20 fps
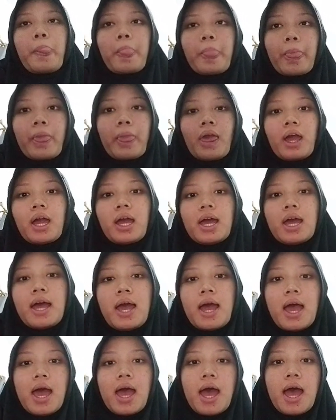And
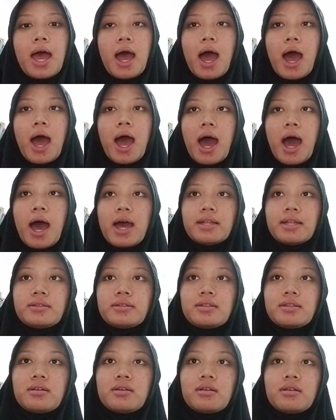
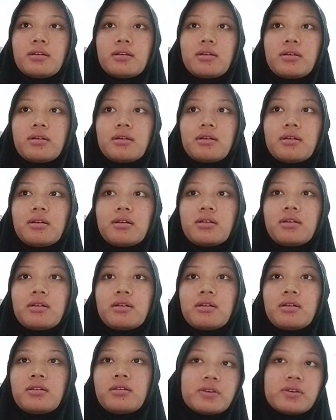for
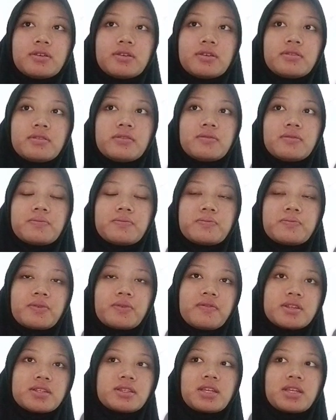previous study,
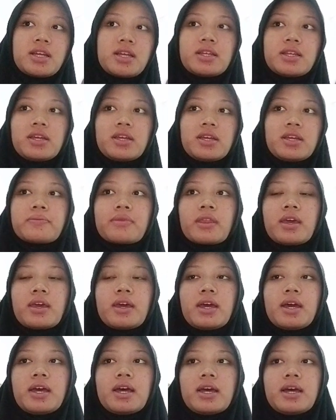this is a
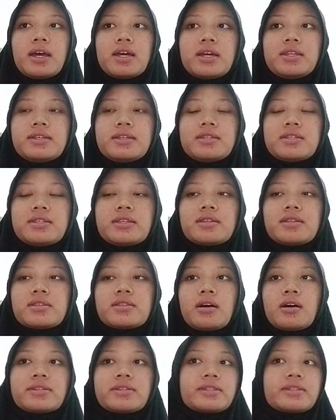study, the
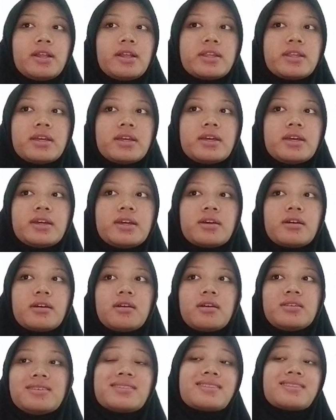studies
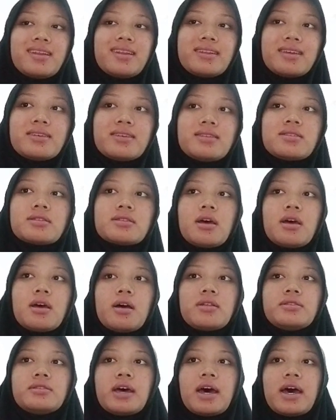that
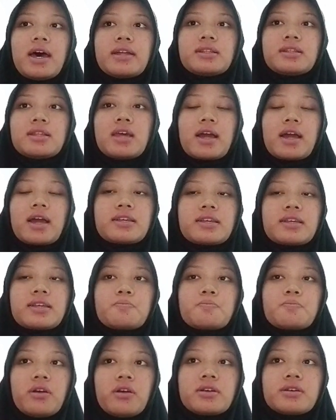explores
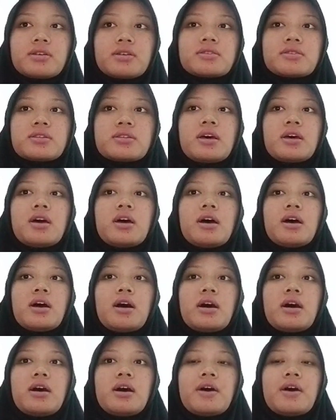various
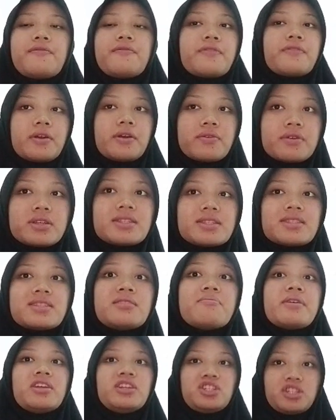dimensions
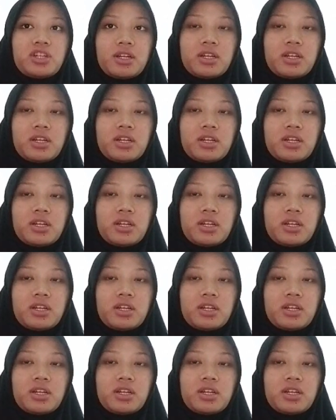of the